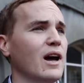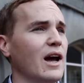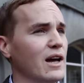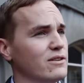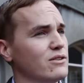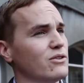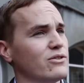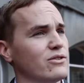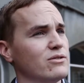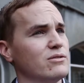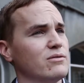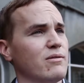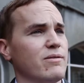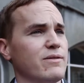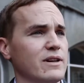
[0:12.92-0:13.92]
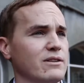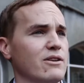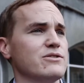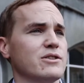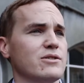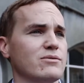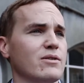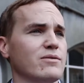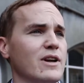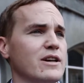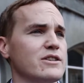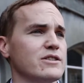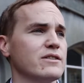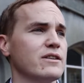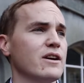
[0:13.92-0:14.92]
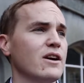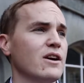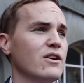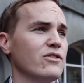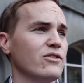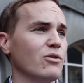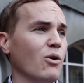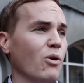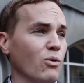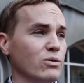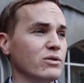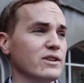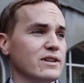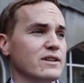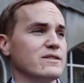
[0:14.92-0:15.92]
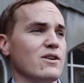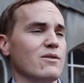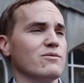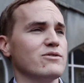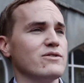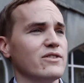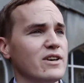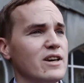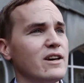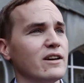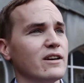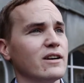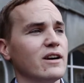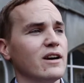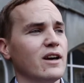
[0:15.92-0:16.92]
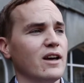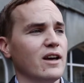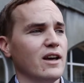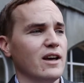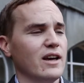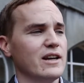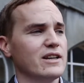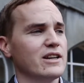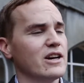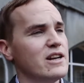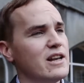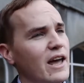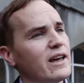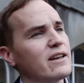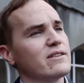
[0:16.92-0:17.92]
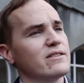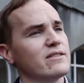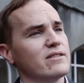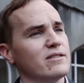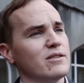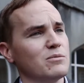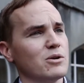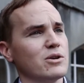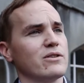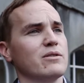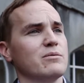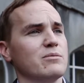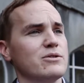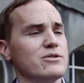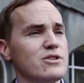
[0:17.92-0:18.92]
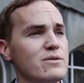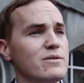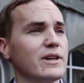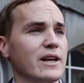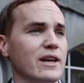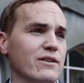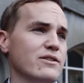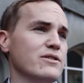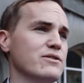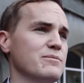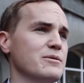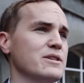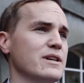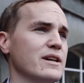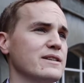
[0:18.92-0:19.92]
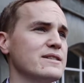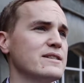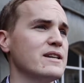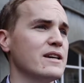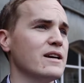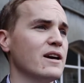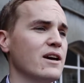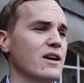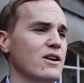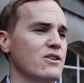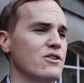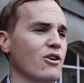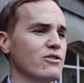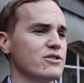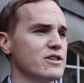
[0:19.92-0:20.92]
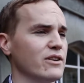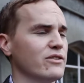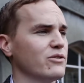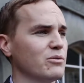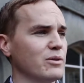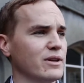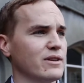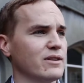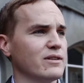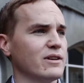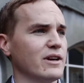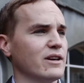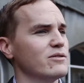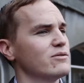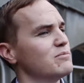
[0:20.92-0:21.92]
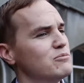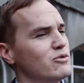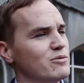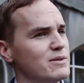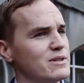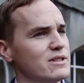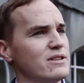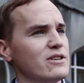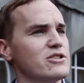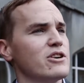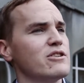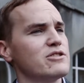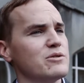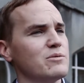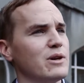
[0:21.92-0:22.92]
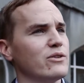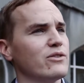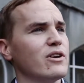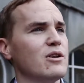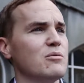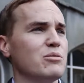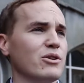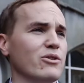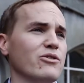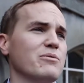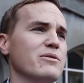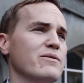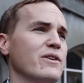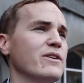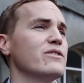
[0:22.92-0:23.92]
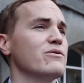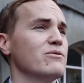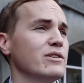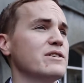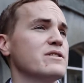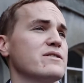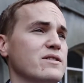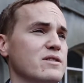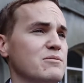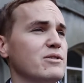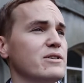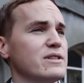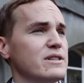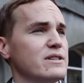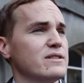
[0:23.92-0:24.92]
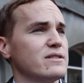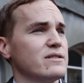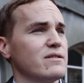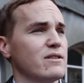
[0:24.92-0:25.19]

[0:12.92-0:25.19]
and also theological reflection. So holding this conference here, it connects the work that we're doing here at UWTSD, not just with kind of movements in the church in Wales, but also with the various religious communities